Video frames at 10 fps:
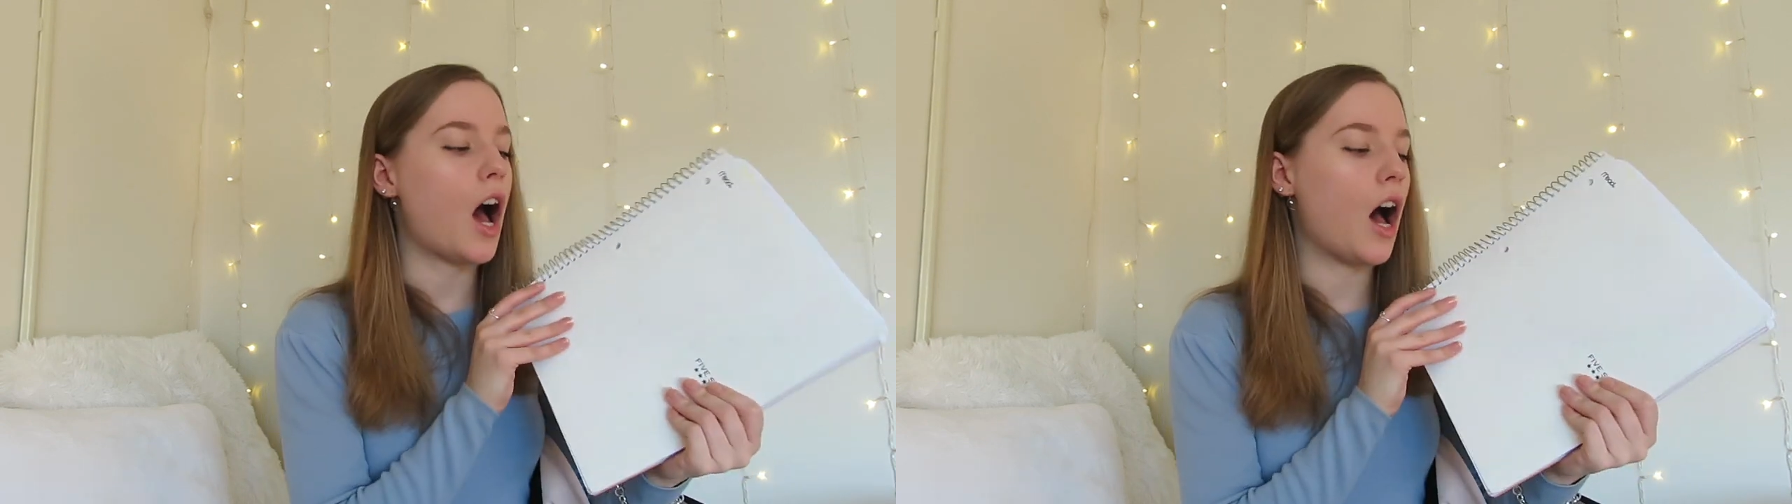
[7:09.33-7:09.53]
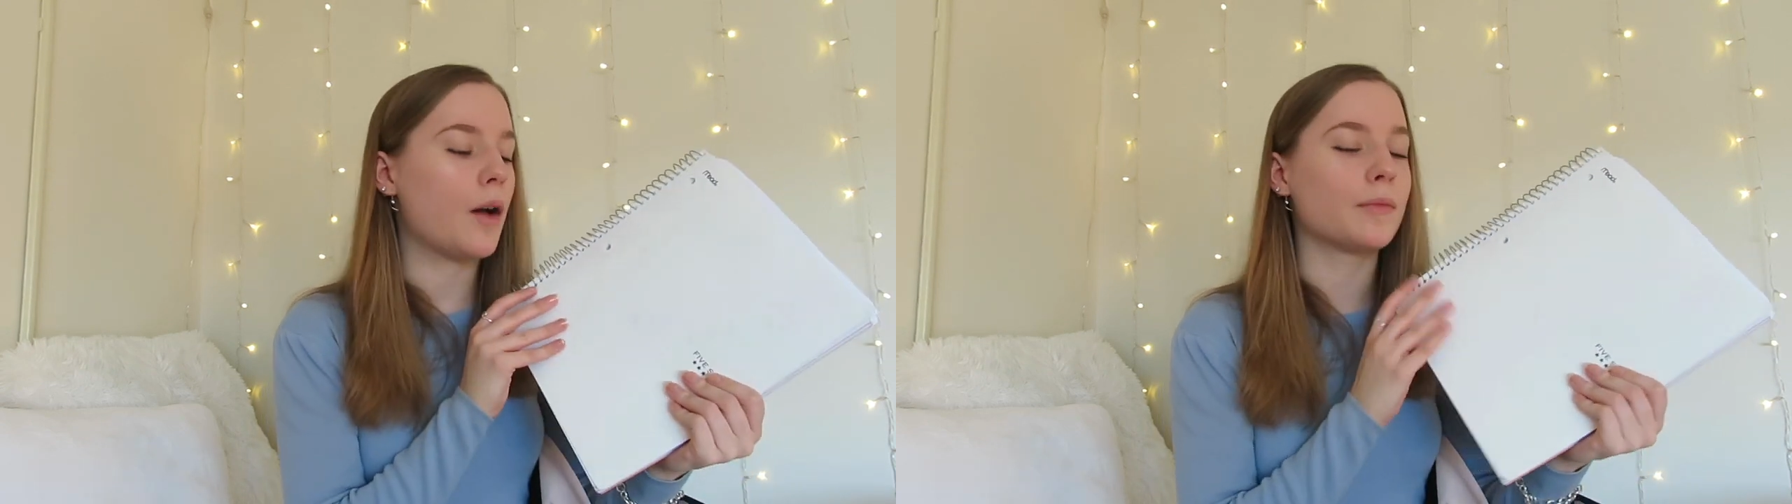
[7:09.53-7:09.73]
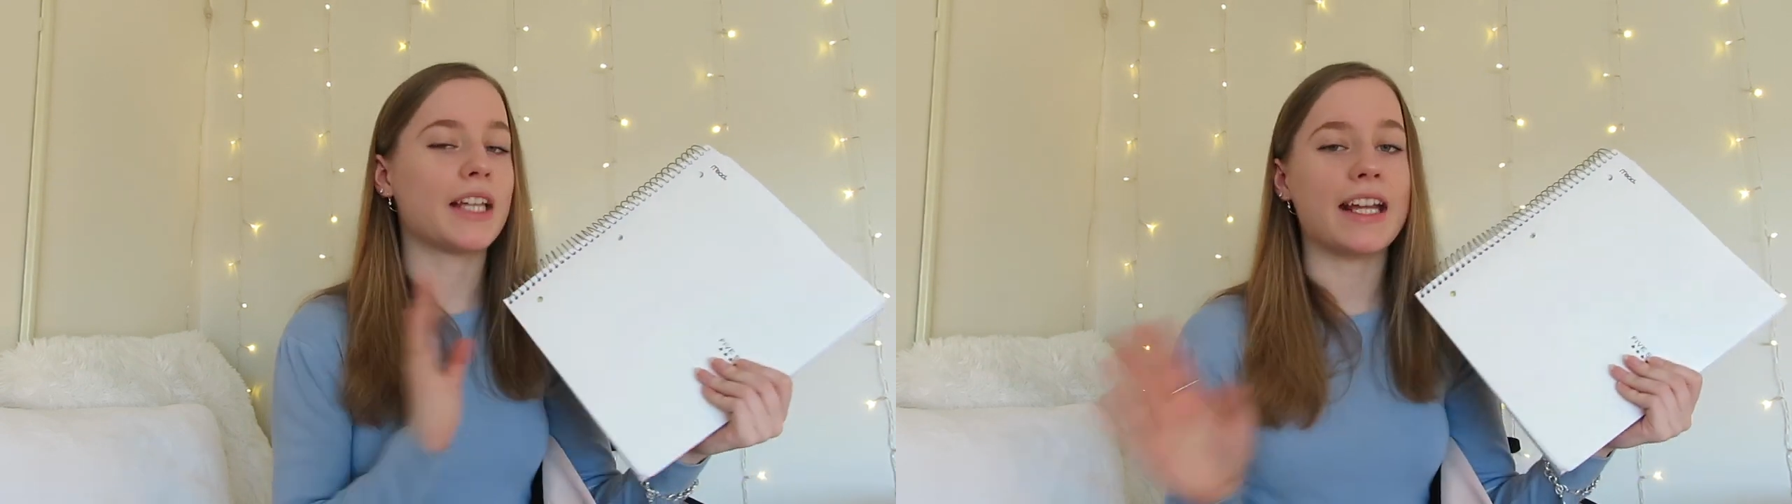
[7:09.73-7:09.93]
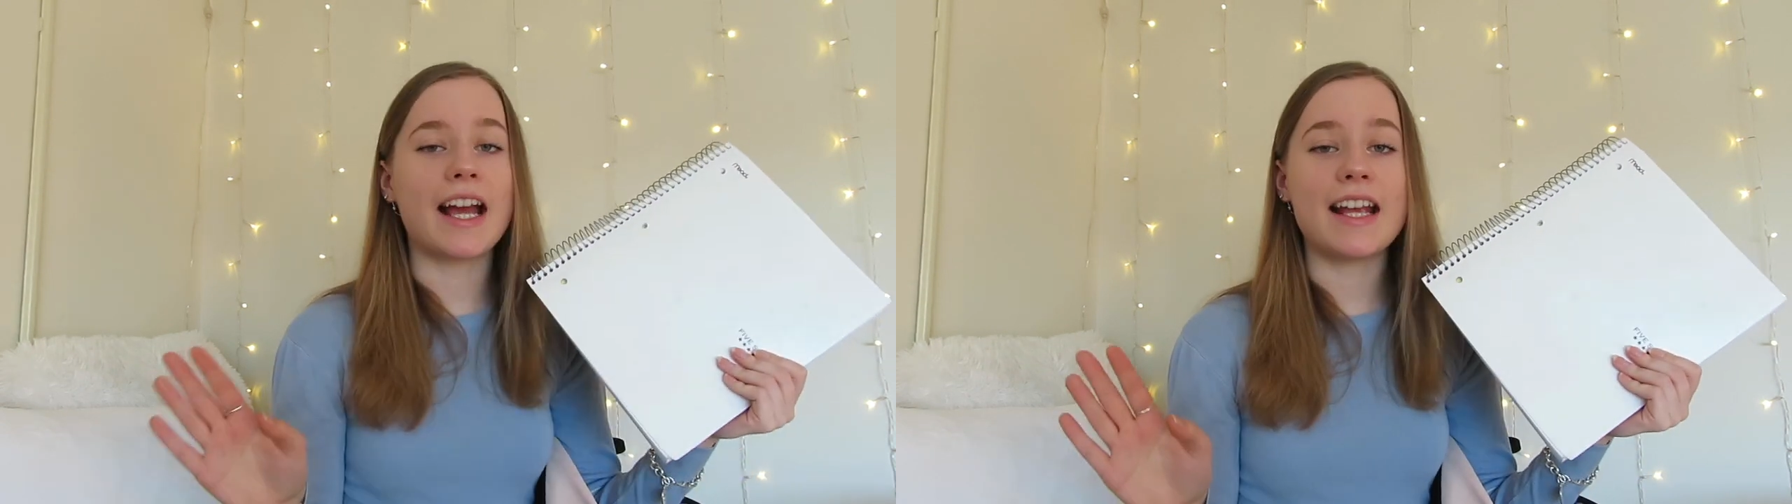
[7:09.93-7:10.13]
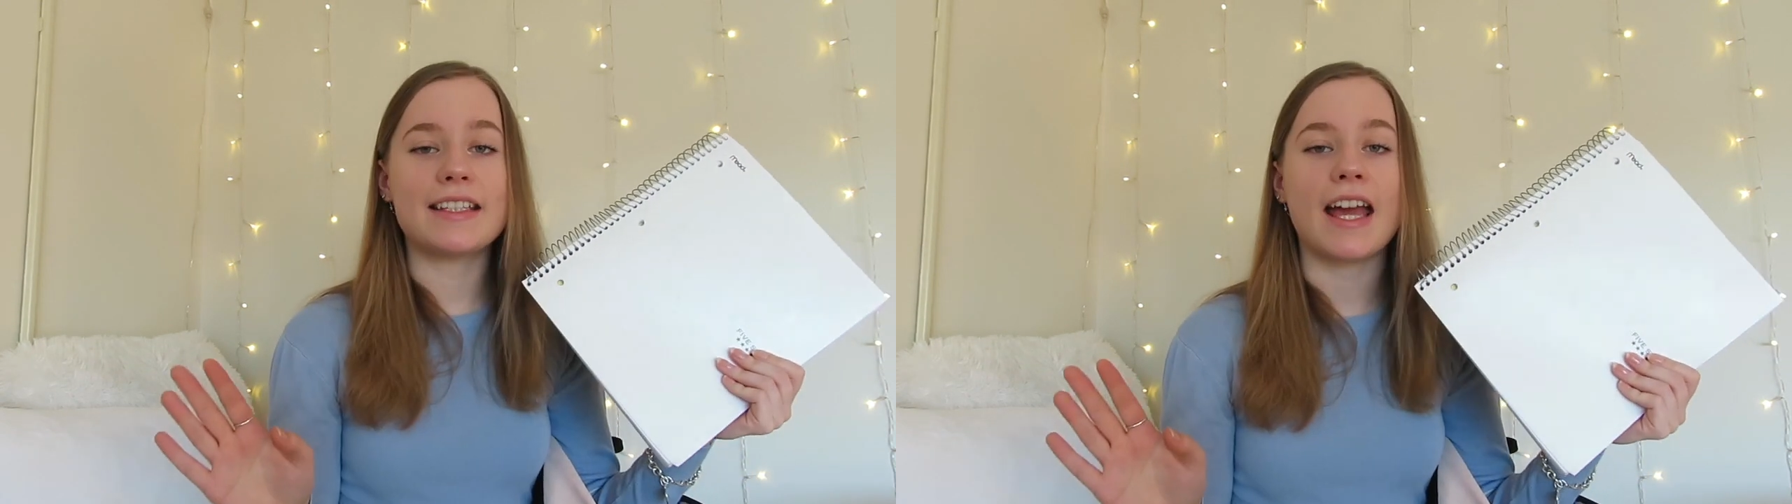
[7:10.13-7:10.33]
Like
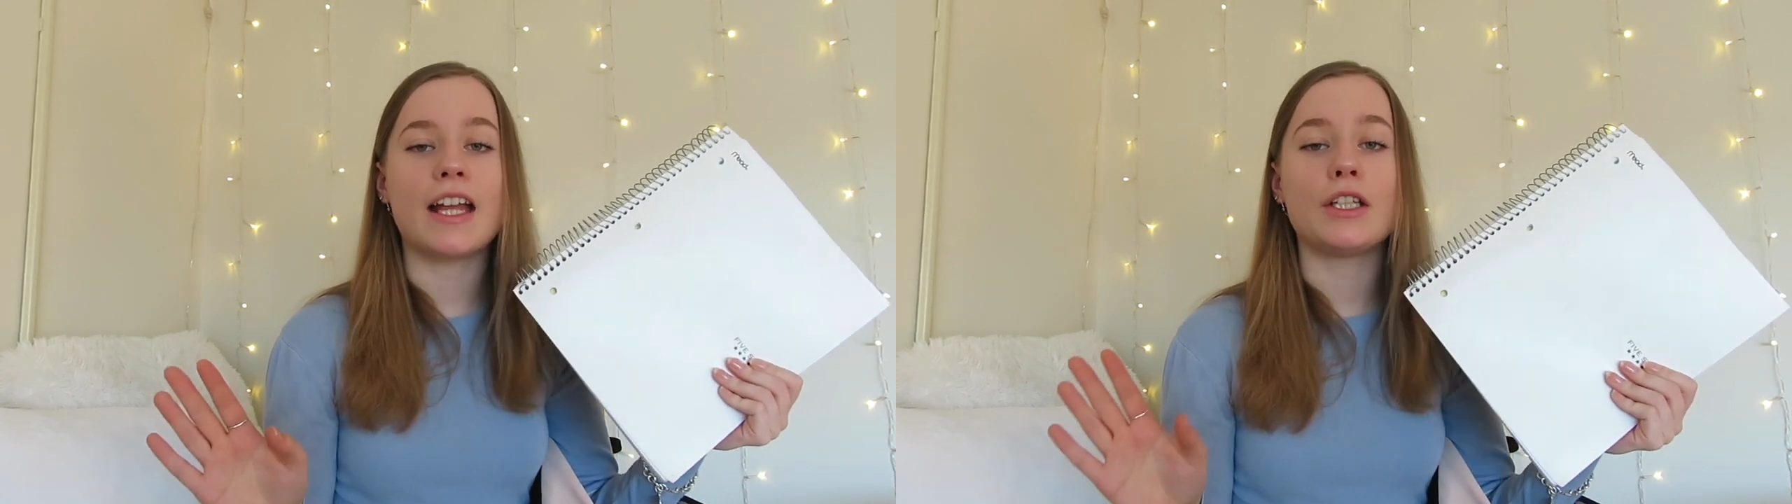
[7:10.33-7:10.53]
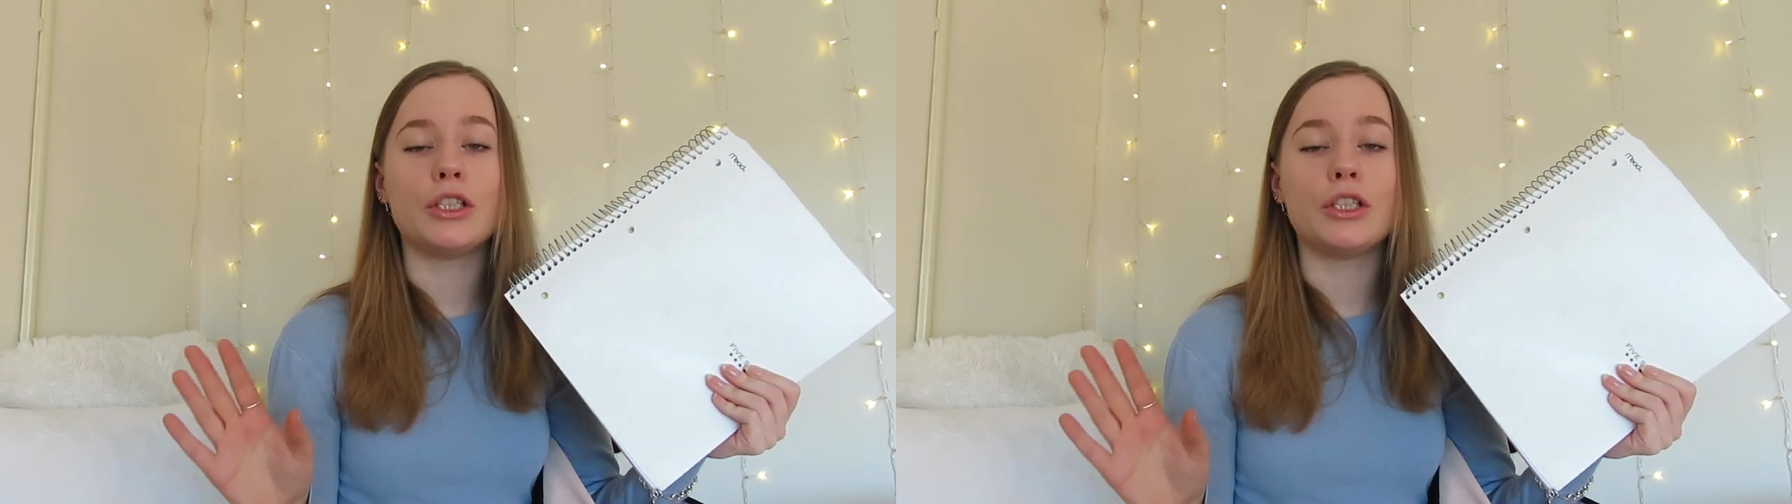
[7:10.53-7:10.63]
I said,